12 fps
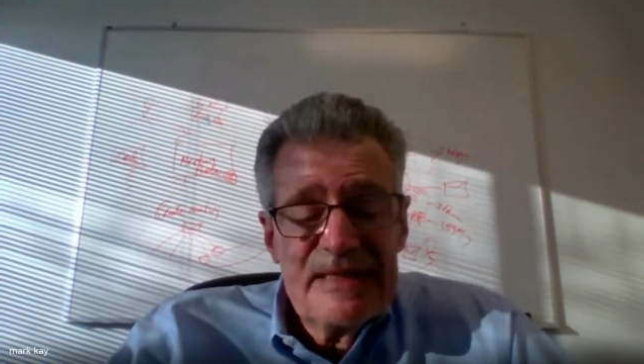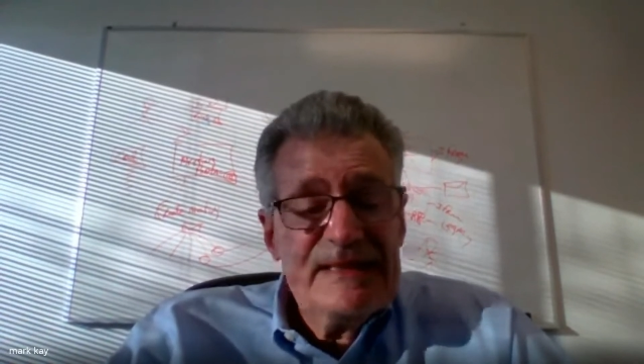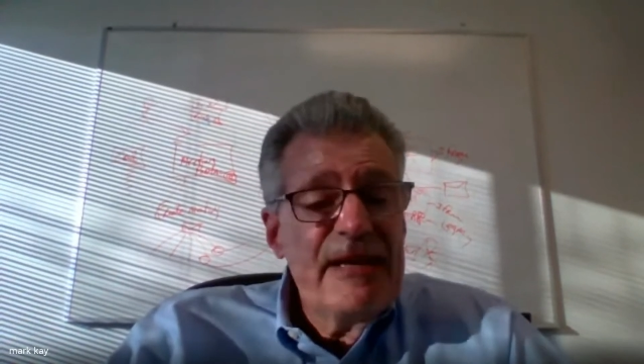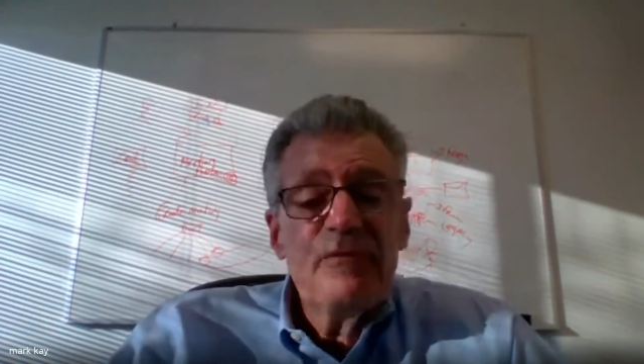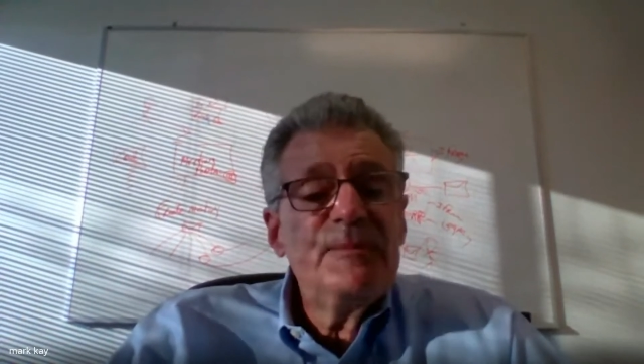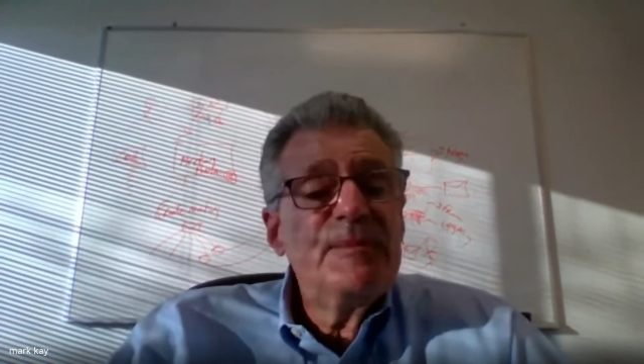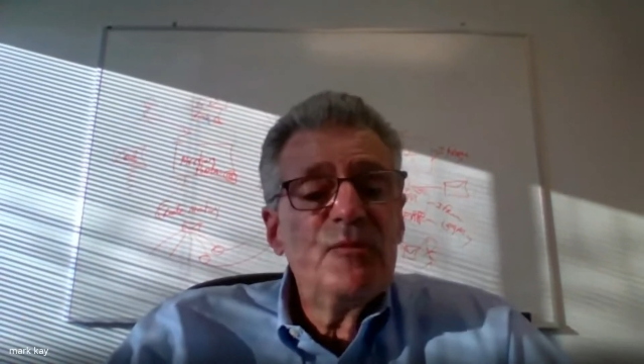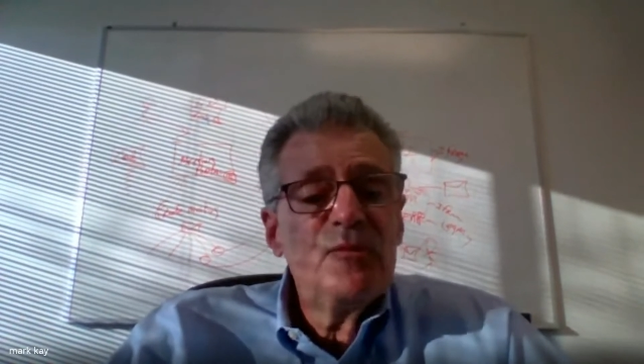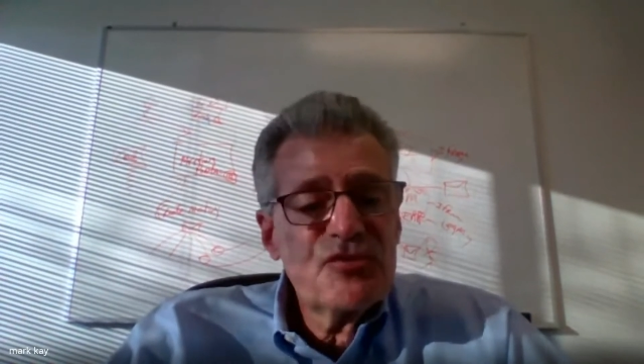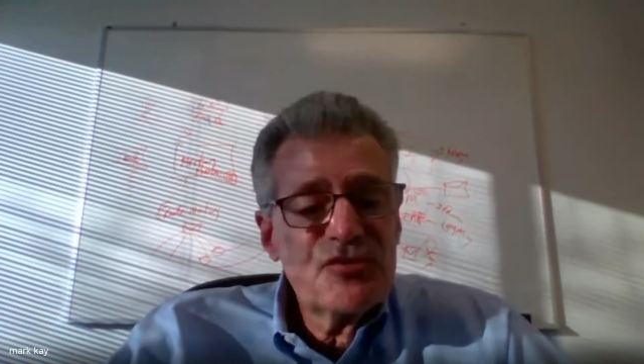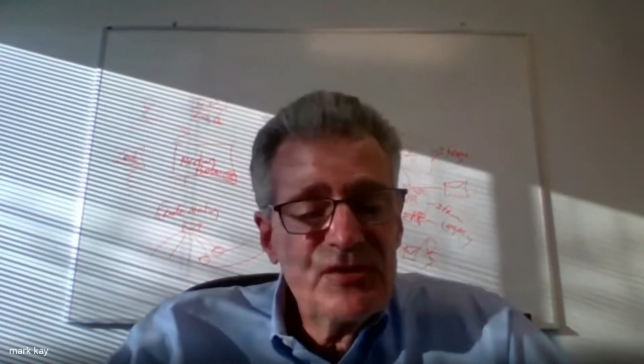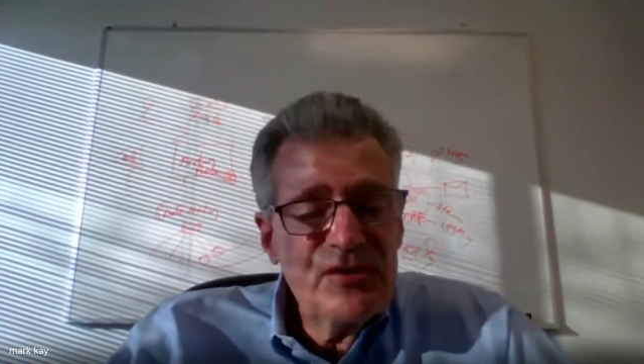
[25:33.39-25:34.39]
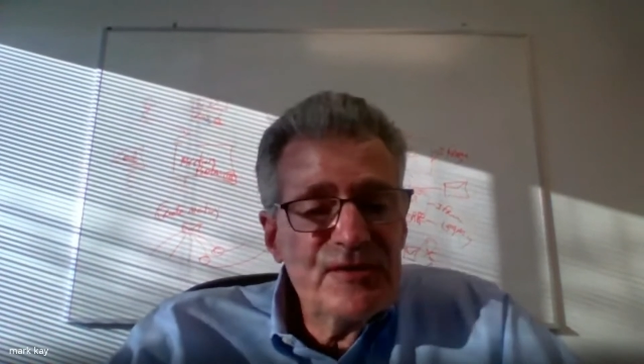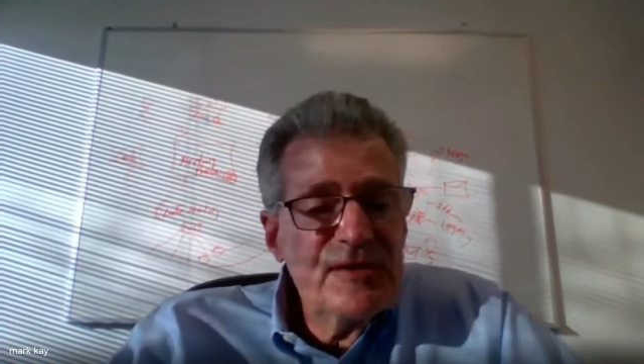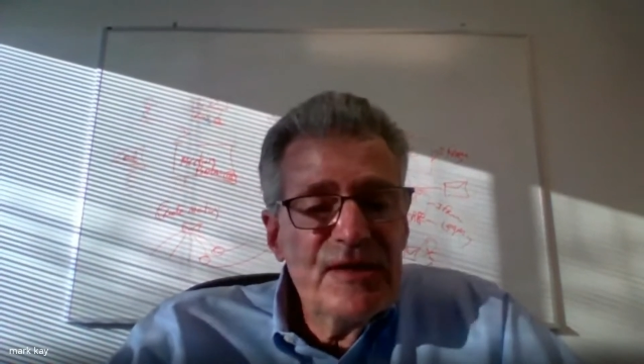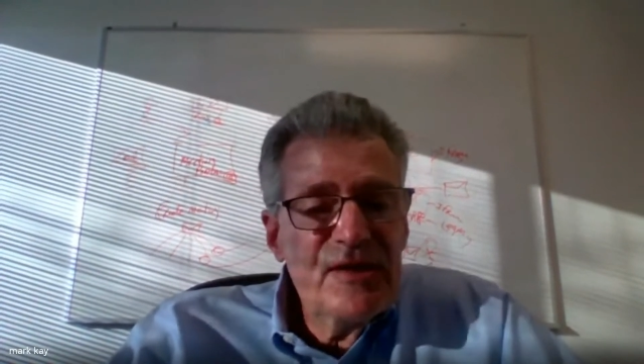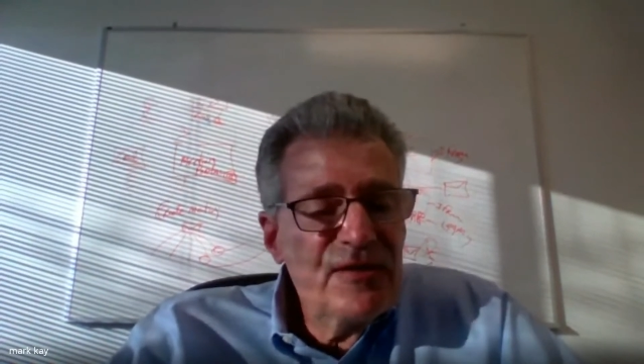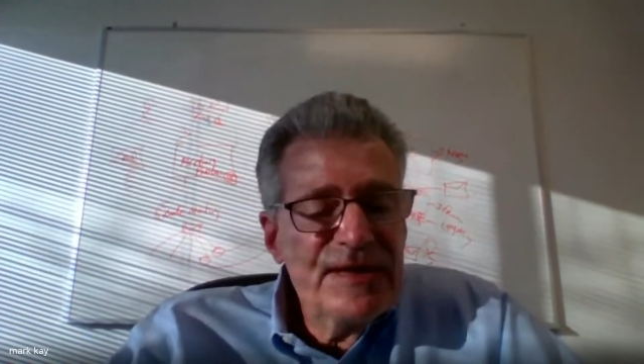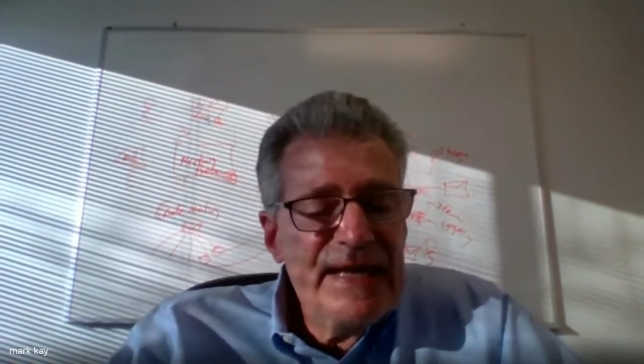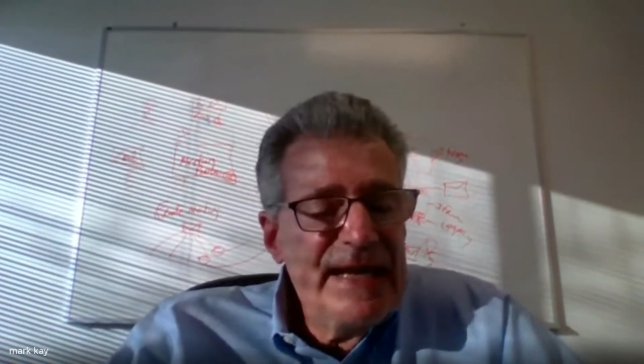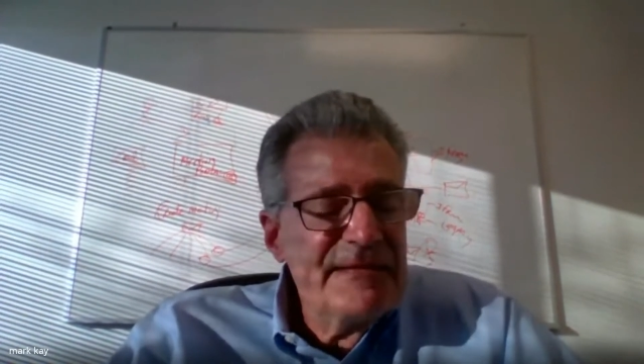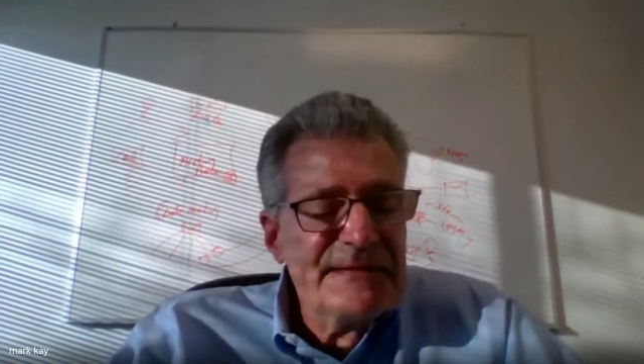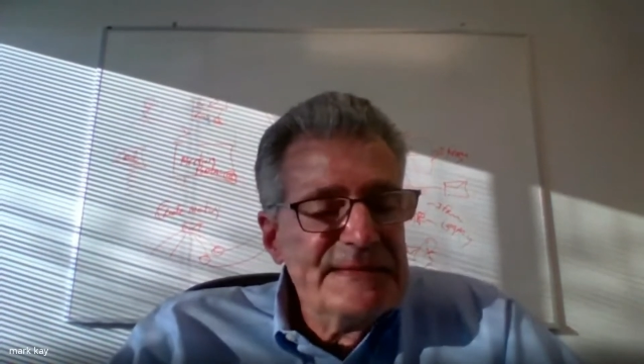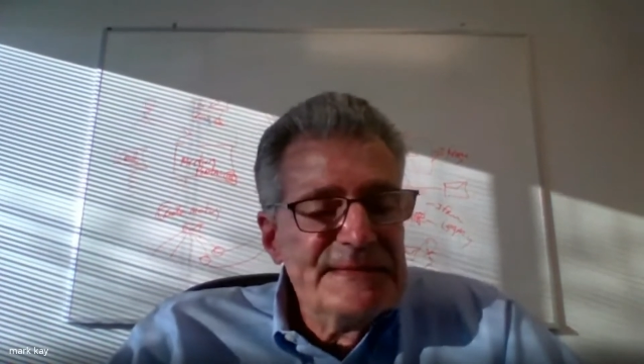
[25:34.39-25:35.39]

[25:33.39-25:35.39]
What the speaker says: they would be more secure than they are now.